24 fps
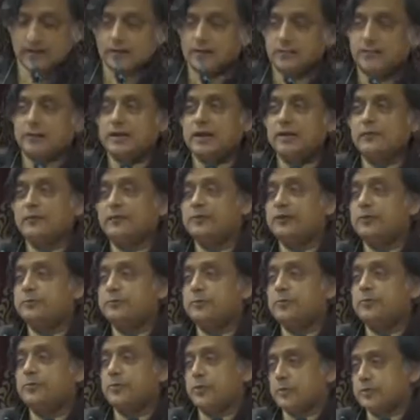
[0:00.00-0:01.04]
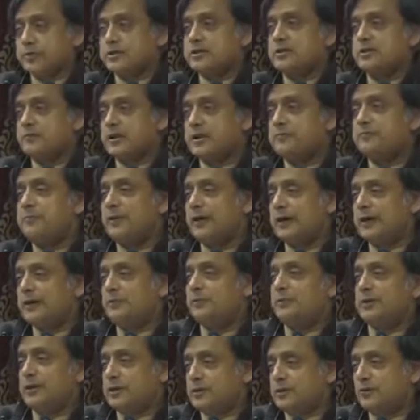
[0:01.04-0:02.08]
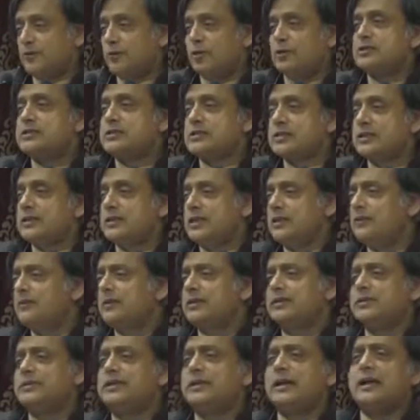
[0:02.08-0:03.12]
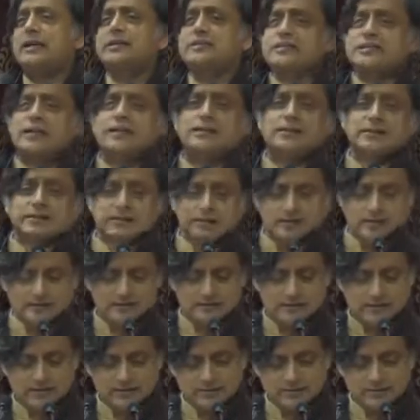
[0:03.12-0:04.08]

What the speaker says: But given the performance of our parliament that you've all seen, even in the last 10 years,